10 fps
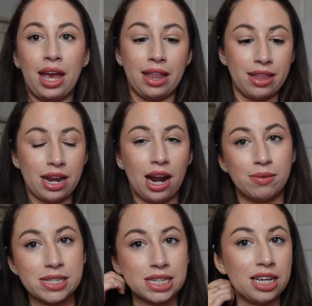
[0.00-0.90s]
And then
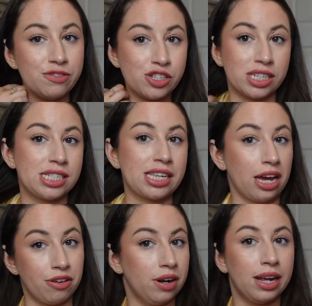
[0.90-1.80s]
I was thinking of just like
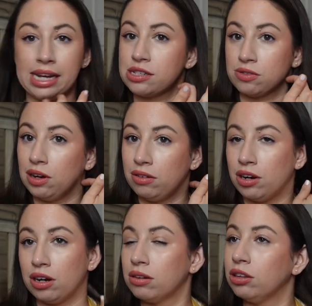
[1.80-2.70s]
scattering eggs
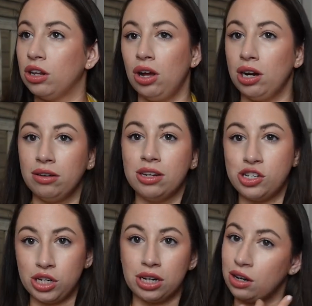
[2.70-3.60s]
around our lawn
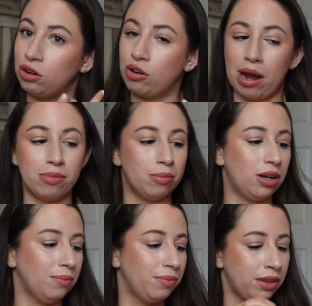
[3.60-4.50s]
and she can go grab them
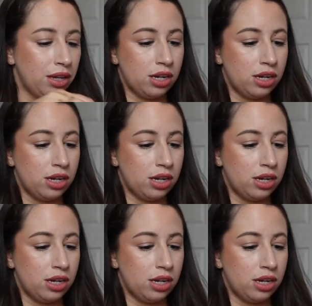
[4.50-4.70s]
all.